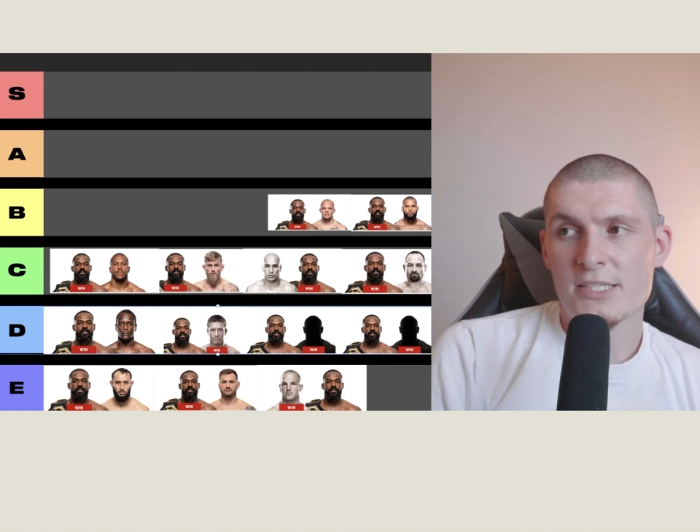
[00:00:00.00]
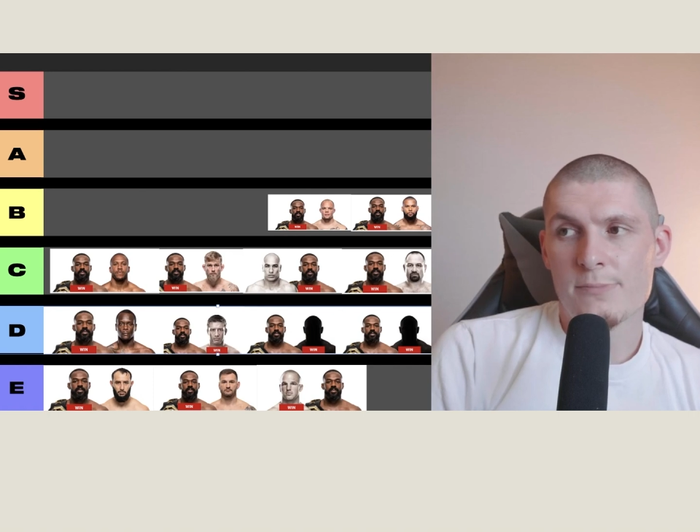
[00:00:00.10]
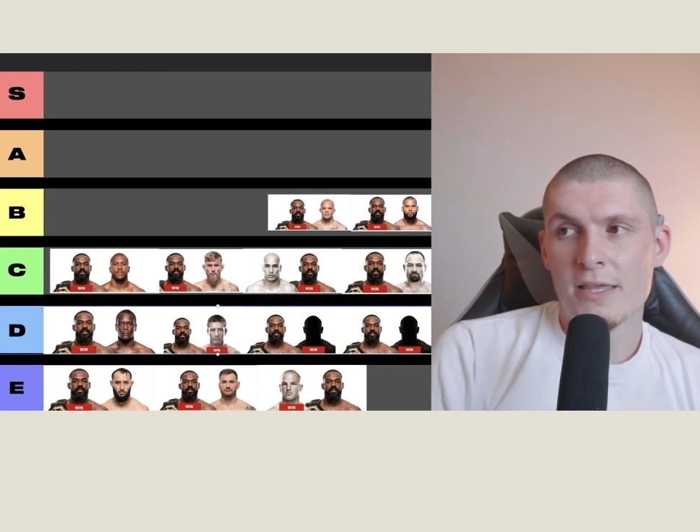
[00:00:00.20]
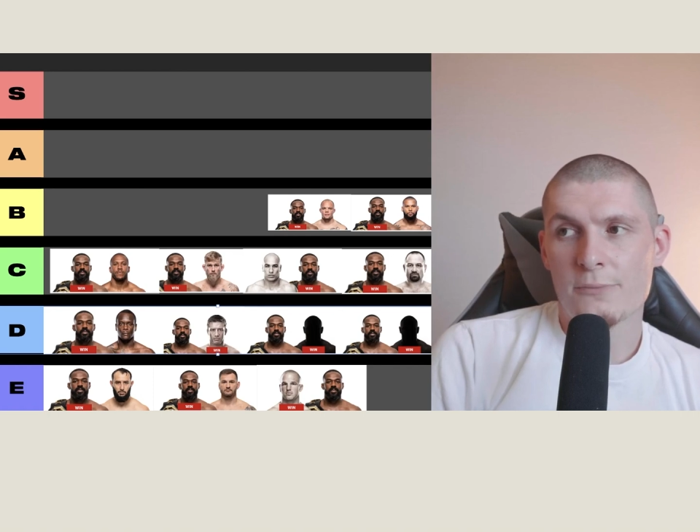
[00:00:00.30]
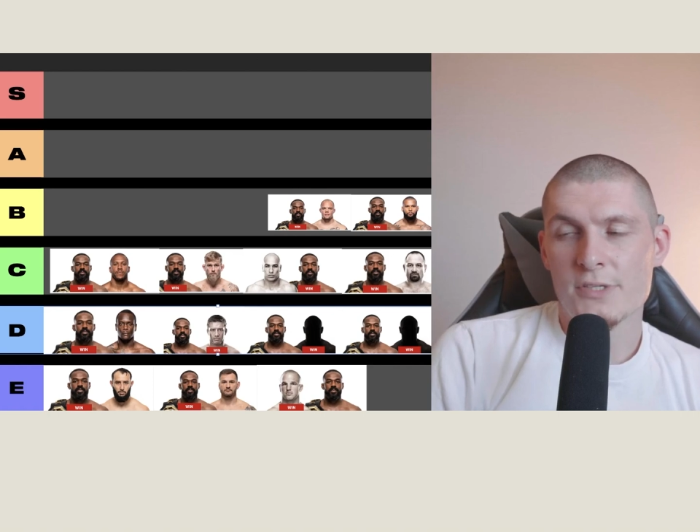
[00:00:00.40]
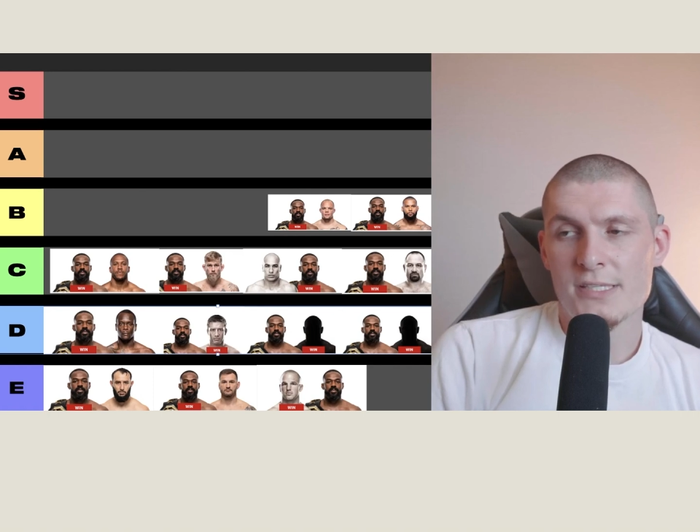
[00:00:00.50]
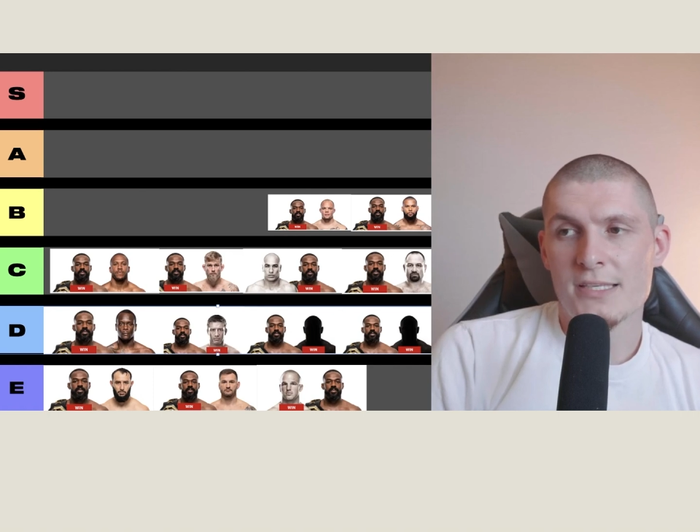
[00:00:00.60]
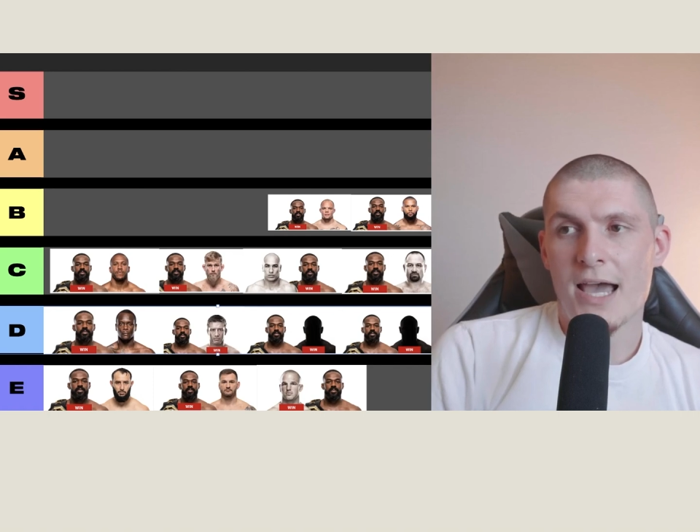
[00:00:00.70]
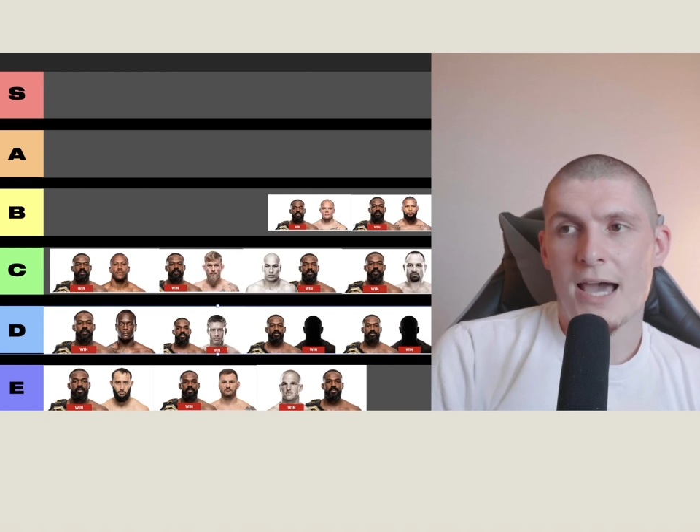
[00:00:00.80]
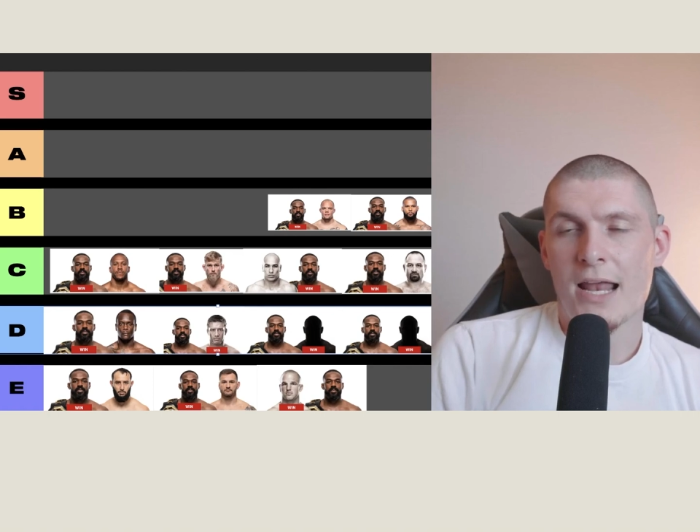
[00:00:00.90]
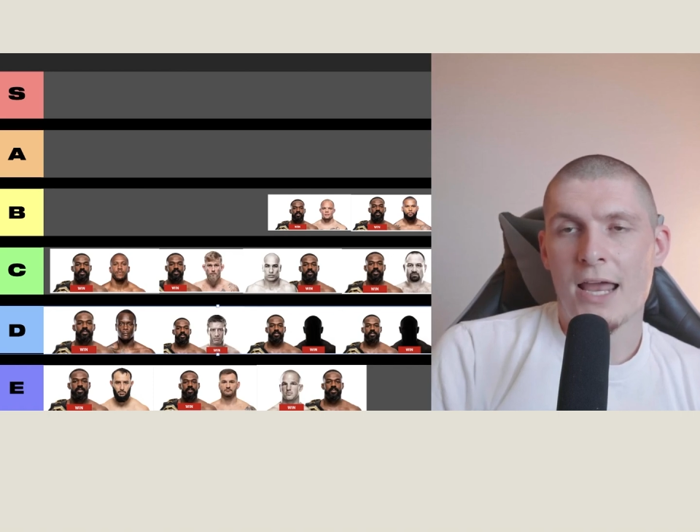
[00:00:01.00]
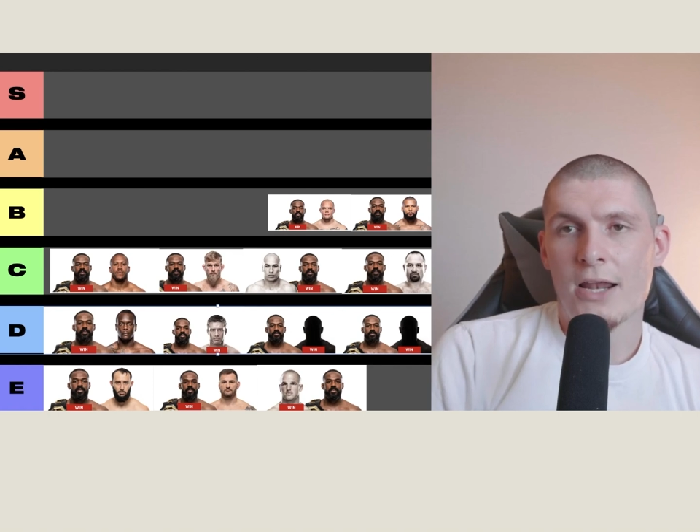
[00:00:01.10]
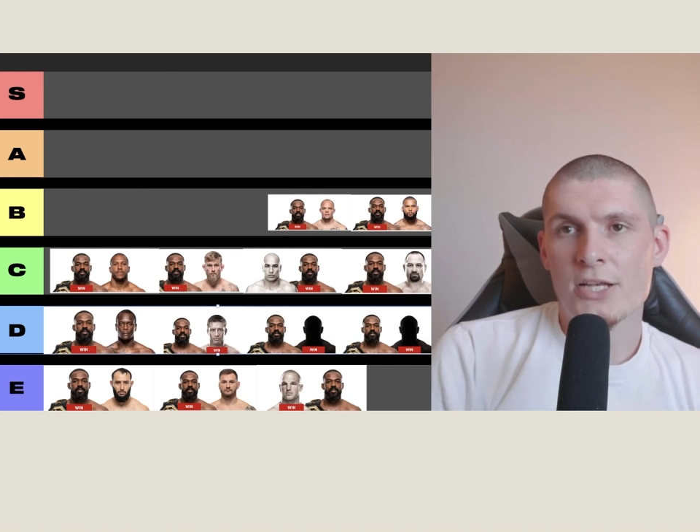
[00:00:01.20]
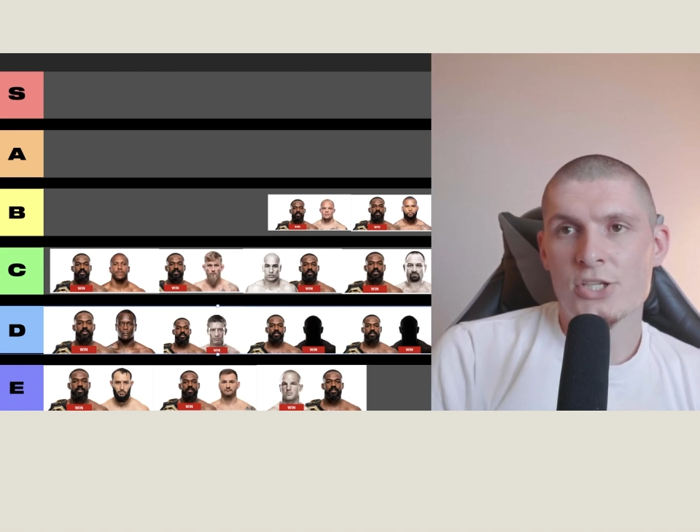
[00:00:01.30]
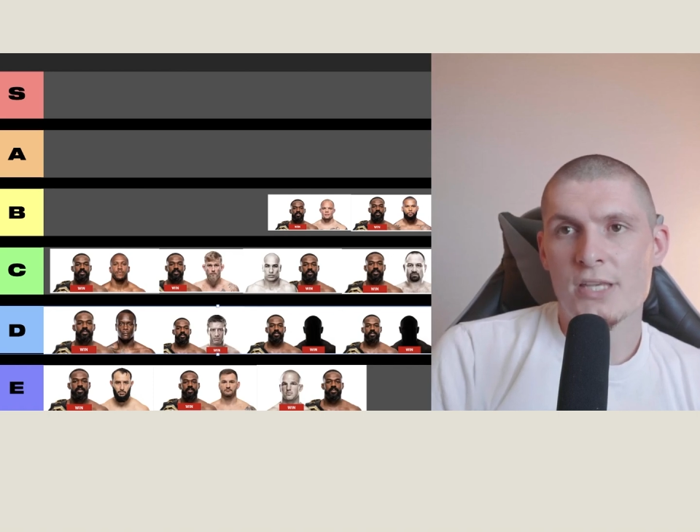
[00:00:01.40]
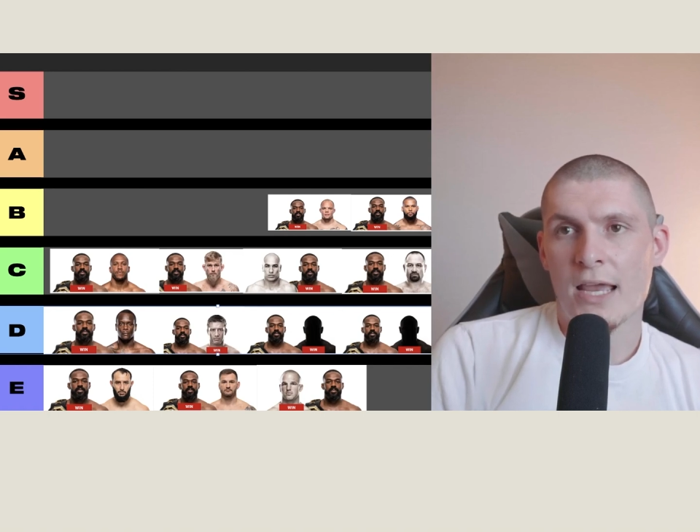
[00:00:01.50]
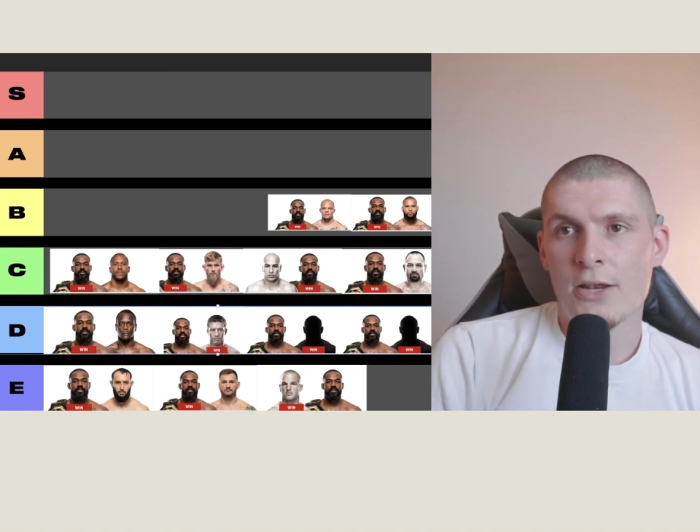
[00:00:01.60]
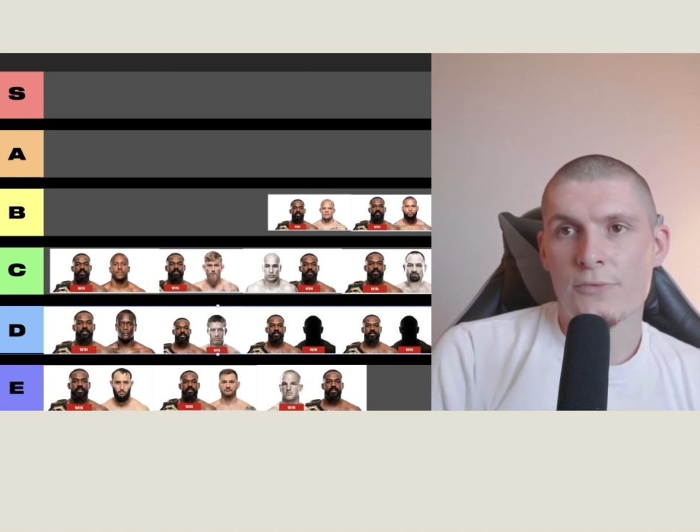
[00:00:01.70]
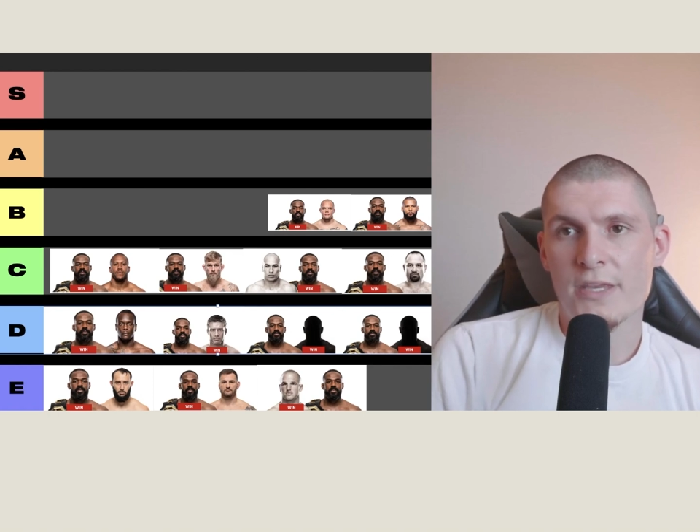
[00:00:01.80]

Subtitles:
Smith was not, I don't